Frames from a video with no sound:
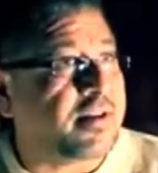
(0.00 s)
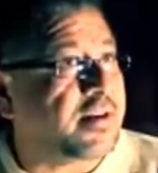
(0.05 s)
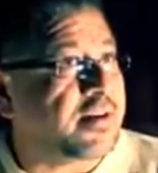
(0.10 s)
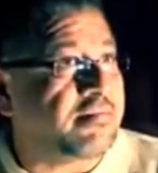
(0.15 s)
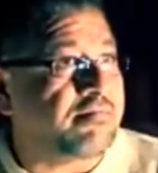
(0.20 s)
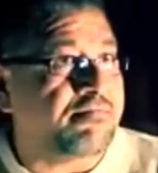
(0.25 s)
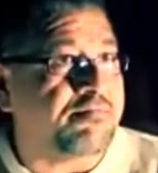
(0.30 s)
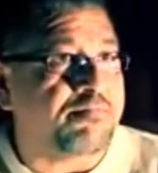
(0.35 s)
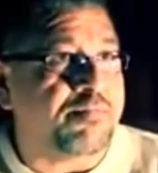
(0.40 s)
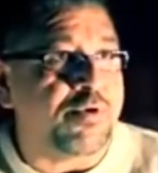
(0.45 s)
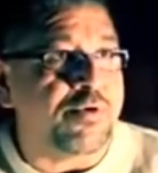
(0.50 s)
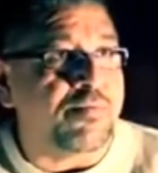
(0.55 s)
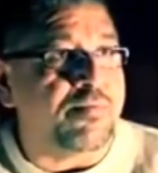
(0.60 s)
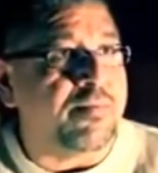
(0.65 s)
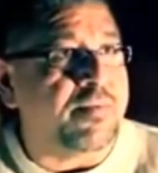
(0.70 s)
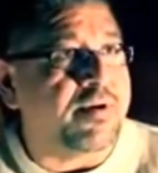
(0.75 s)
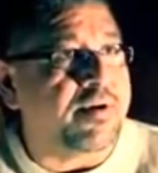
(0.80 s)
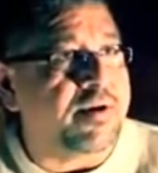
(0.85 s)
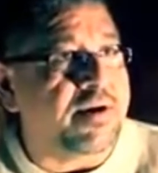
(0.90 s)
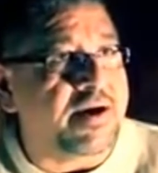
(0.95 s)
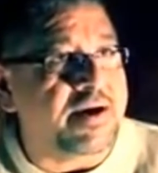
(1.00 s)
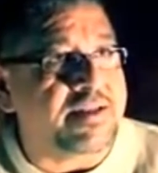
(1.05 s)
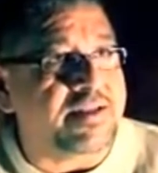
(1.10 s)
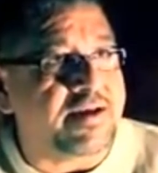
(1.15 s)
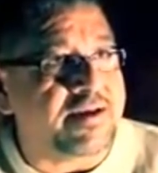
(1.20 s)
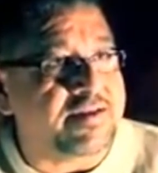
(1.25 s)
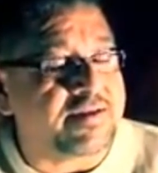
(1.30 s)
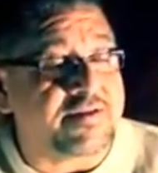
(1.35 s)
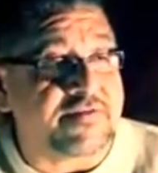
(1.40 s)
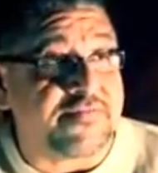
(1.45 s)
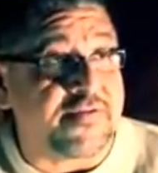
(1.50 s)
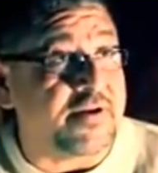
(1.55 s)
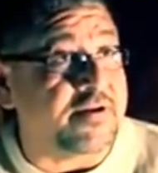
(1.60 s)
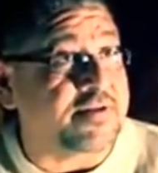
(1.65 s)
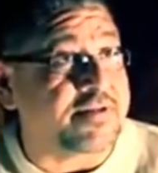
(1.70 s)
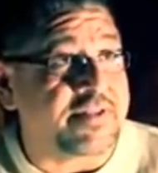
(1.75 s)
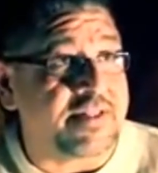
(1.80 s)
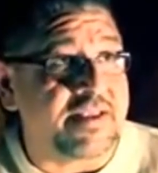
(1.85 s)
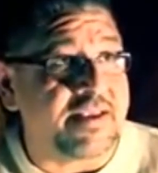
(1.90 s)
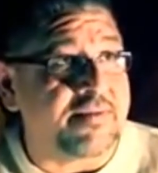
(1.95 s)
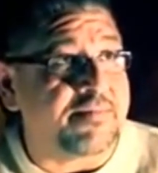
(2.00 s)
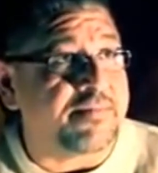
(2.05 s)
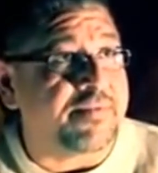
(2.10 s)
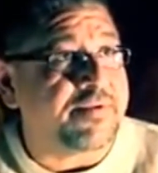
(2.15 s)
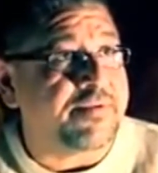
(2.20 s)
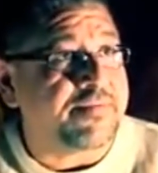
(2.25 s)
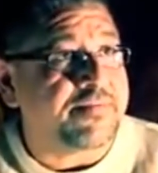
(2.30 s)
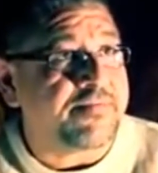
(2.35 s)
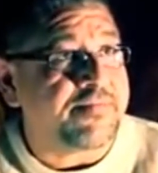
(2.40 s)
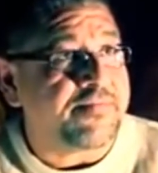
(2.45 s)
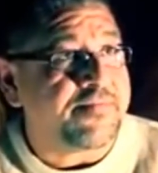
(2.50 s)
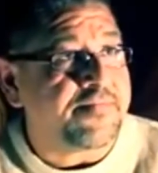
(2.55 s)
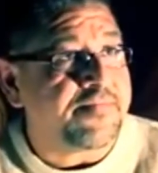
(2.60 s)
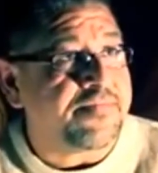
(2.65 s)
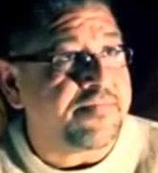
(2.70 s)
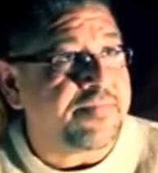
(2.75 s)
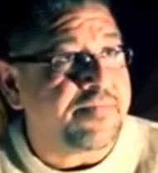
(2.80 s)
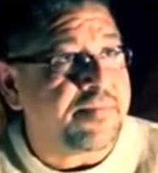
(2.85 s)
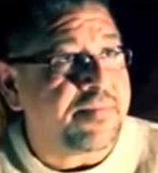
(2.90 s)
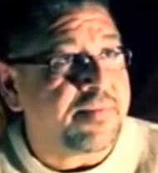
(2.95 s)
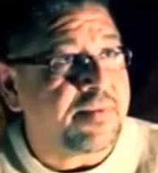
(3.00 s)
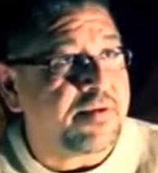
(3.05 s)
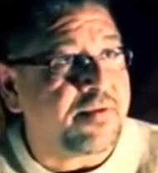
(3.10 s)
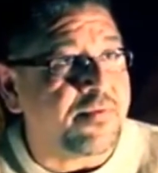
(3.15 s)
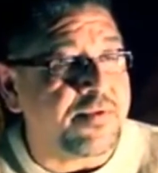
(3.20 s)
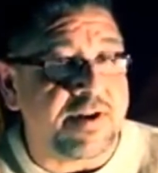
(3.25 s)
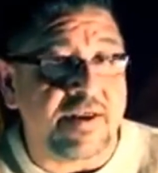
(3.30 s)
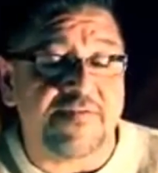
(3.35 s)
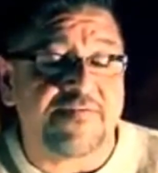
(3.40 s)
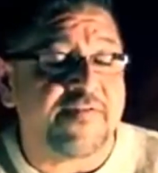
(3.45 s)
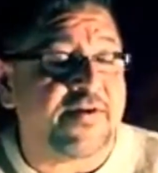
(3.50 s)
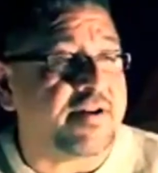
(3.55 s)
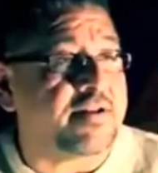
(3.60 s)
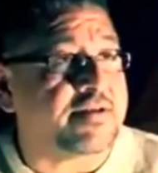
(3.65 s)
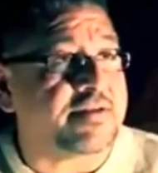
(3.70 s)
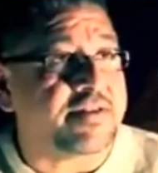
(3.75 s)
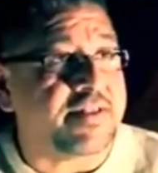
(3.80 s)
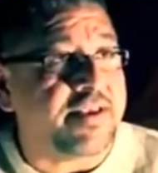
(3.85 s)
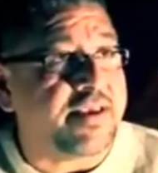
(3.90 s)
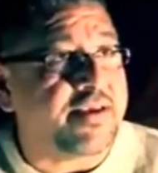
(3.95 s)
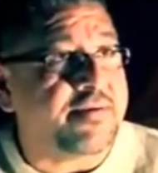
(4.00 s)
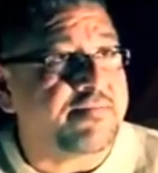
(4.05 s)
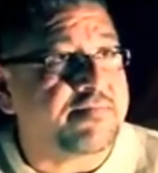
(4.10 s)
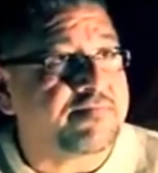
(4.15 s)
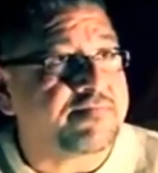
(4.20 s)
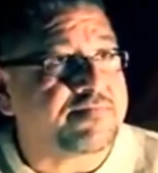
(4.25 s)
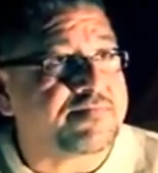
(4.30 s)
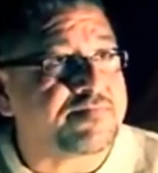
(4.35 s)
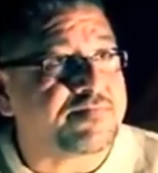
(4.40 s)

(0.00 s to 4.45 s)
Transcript: and boom, I, I just fell asleep. When I fell asleep,